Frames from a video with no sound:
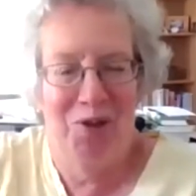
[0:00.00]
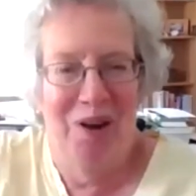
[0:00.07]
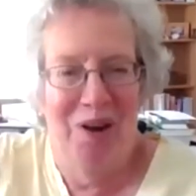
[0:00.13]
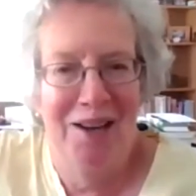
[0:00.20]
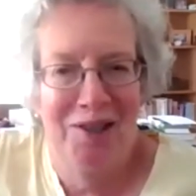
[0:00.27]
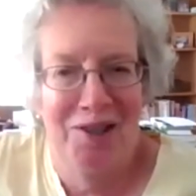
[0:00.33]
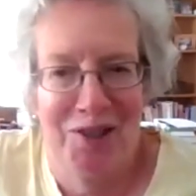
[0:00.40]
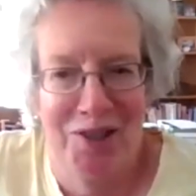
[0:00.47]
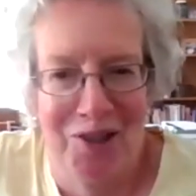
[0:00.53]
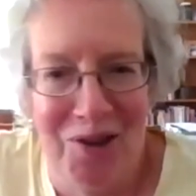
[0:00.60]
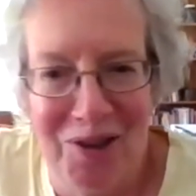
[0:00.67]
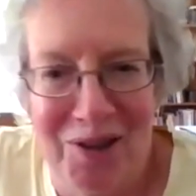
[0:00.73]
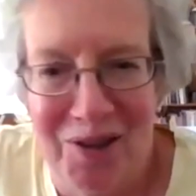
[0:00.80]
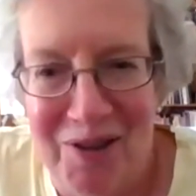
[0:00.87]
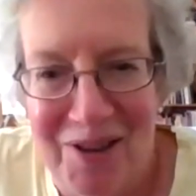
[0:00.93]
trying to
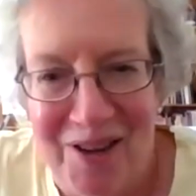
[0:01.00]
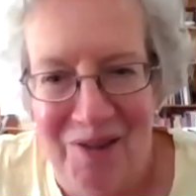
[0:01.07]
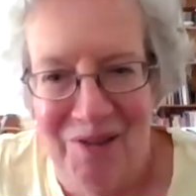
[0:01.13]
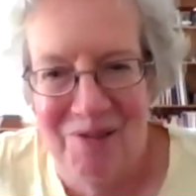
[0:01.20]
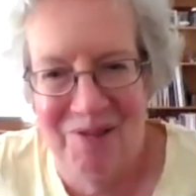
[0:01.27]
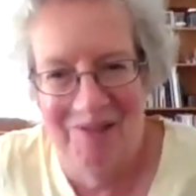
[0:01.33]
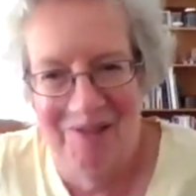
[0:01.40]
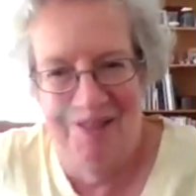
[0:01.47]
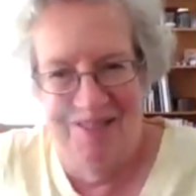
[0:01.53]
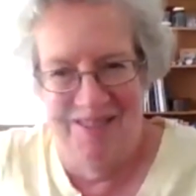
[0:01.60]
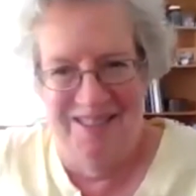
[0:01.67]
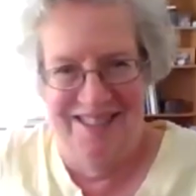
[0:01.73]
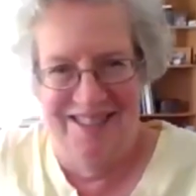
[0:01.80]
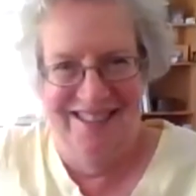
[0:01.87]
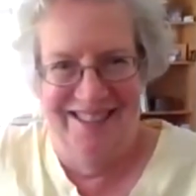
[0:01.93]
snooker you.
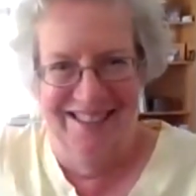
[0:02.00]
Yeah.